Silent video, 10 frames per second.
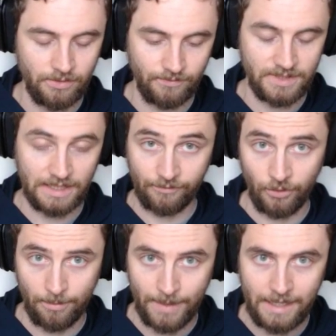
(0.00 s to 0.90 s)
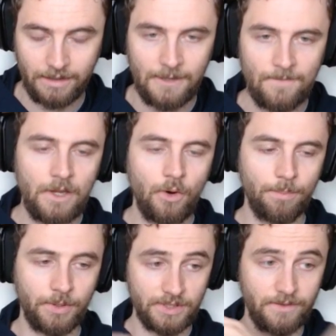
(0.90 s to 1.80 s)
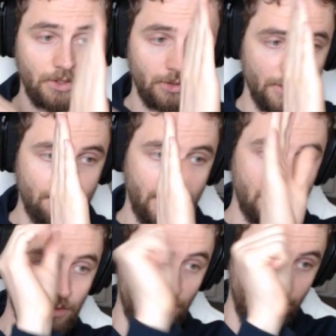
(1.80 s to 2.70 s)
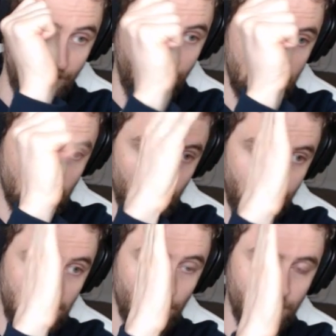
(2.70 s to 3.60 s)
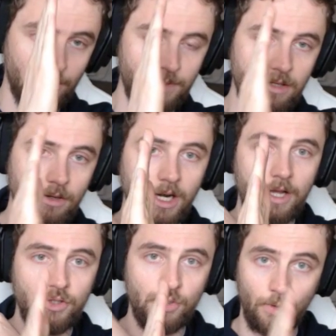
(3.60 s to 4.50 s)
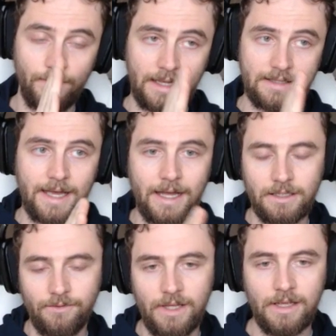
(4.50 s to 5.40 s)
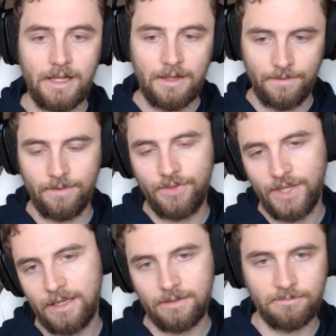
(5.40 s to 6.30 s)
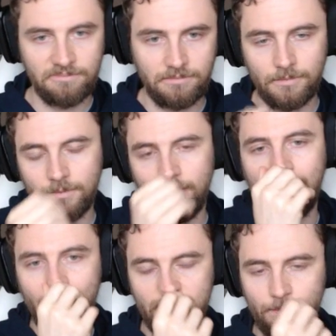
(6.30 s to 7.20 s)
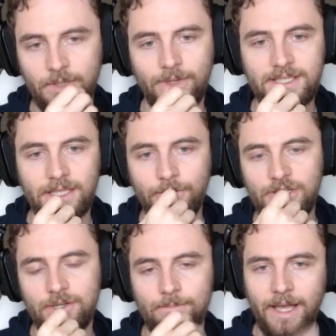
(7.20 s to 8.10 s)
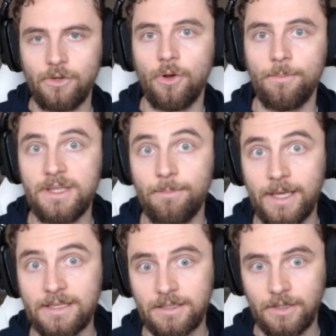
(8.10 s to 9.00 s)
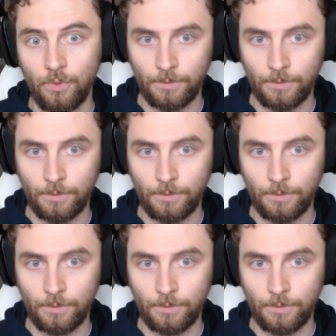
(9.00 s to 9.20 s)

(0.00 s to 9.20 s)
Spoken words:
slightly further back, or because of the cross pattern, the front torpedo up here, you want that to activate, then having torpedo acceleration might not be the best skill.